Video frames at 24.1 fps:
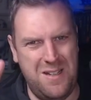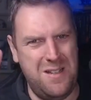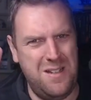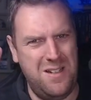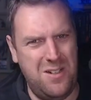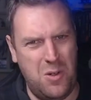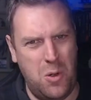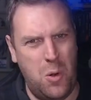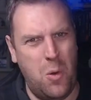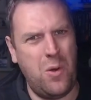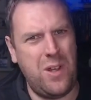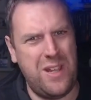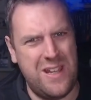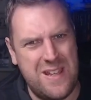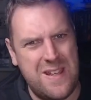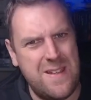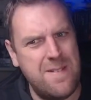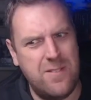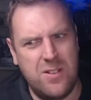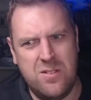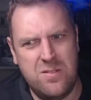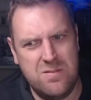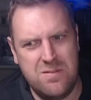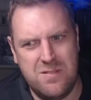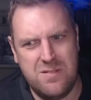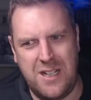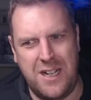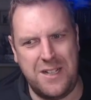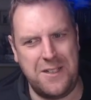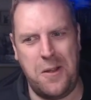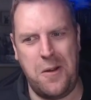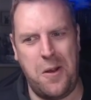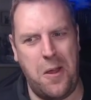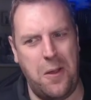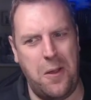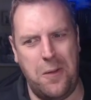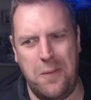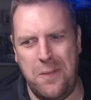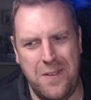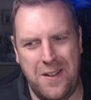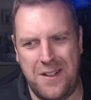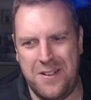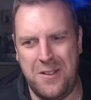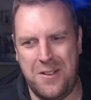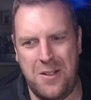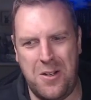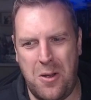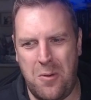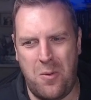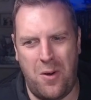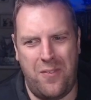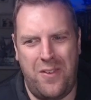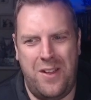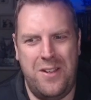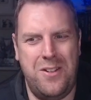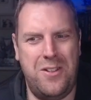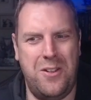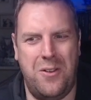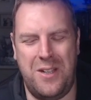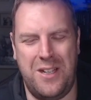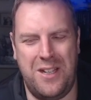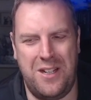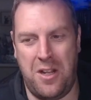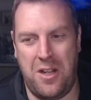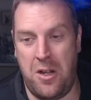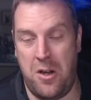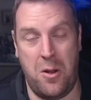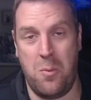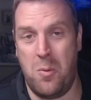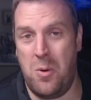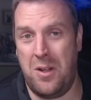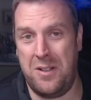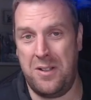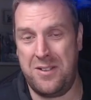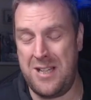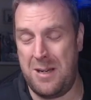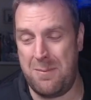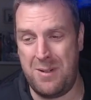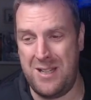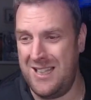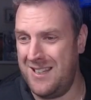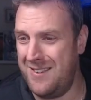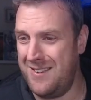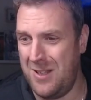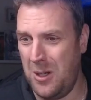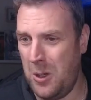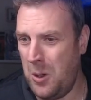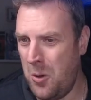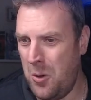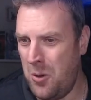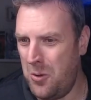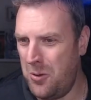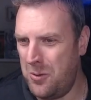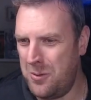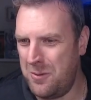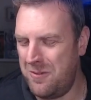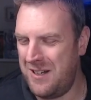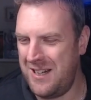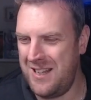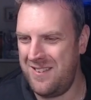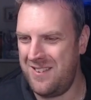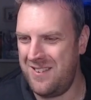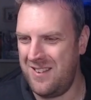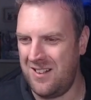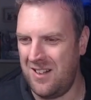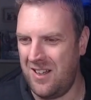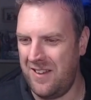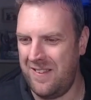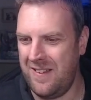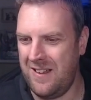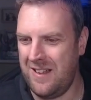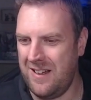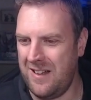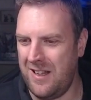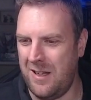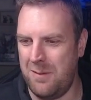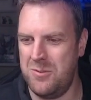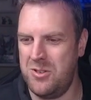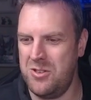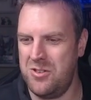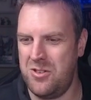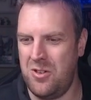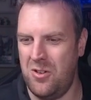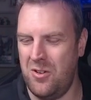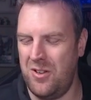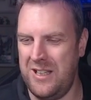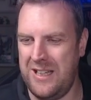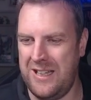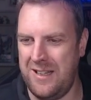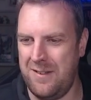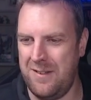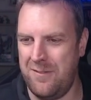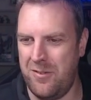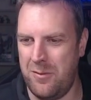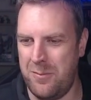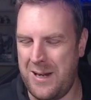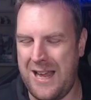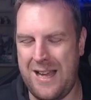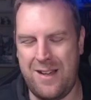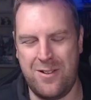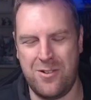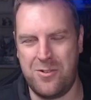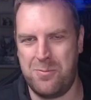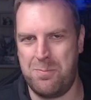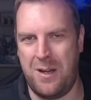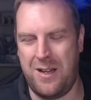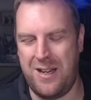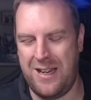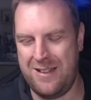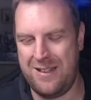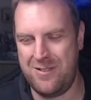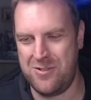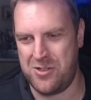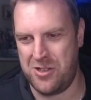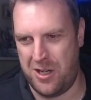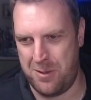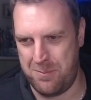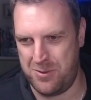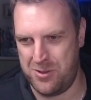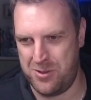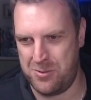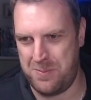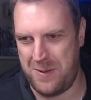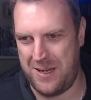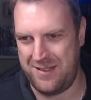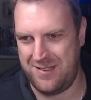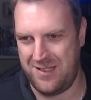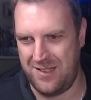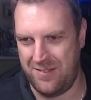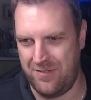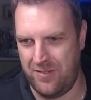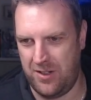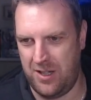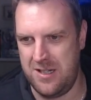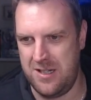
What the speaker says: look evil. I don't know what they're doing. I don't know what's happening in the lore or anything like that. I'm just looking at it from an outside perspective. I